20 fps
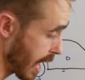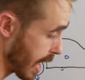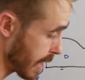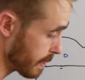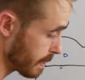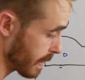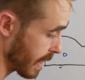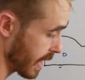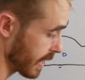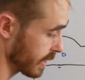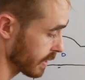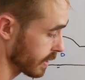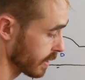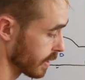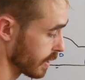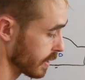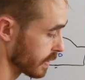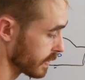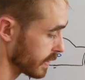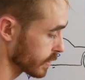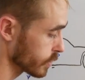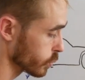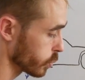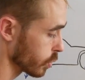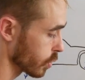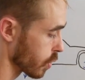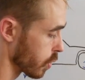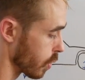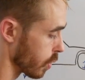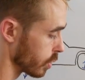and then this
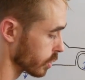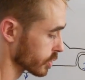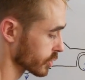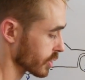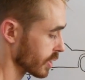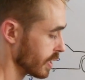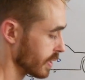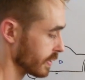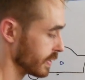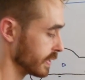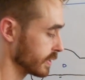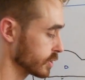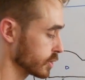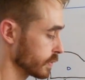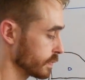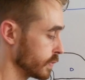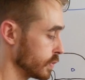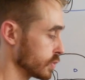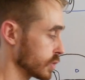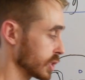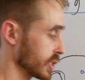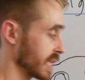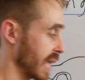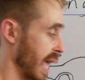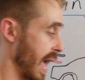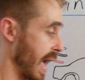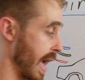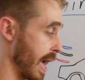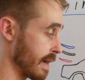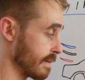will cause this diffuser to
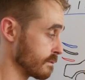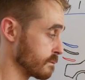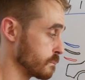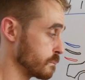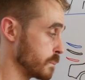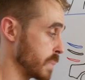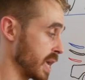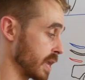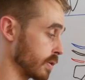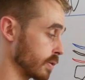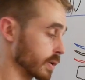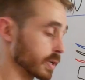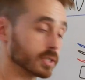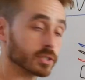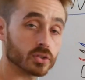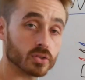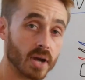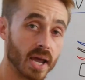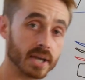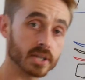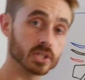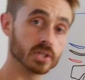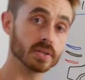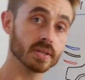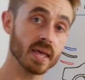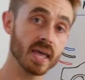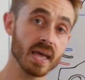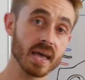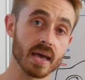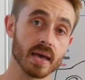have better extraction
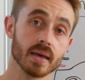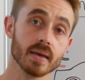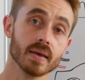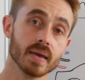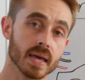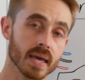there.